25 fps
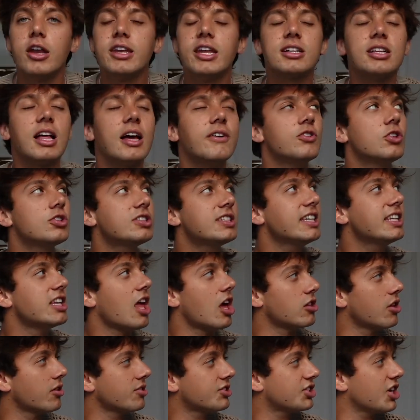Nicola, have you seen
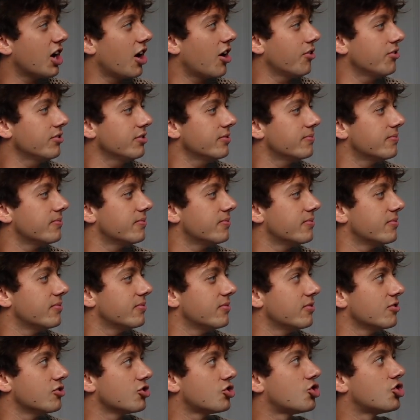Yellowstone?
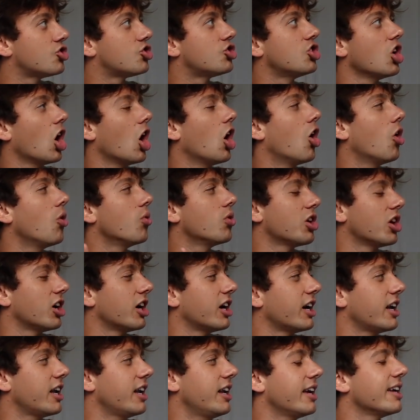Yeah. So
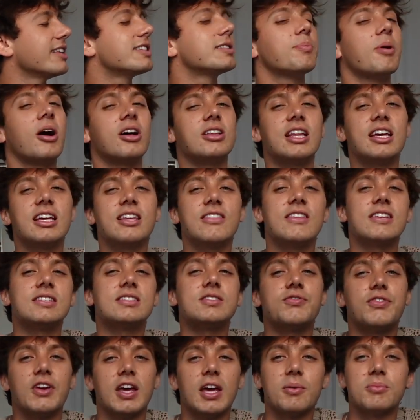good. It's about like
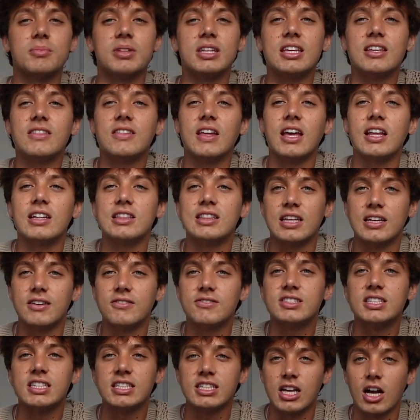this family that
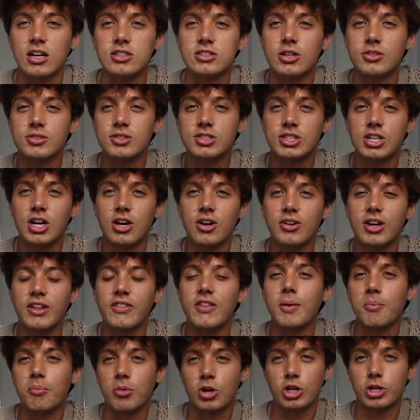lives in Yellowstone and
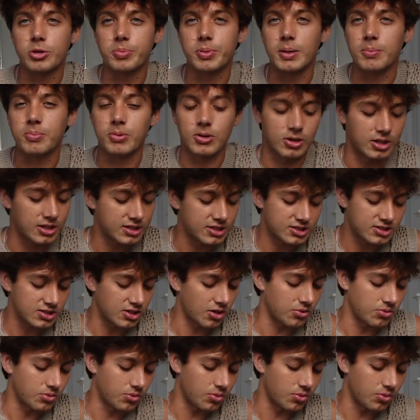they murder people. It's so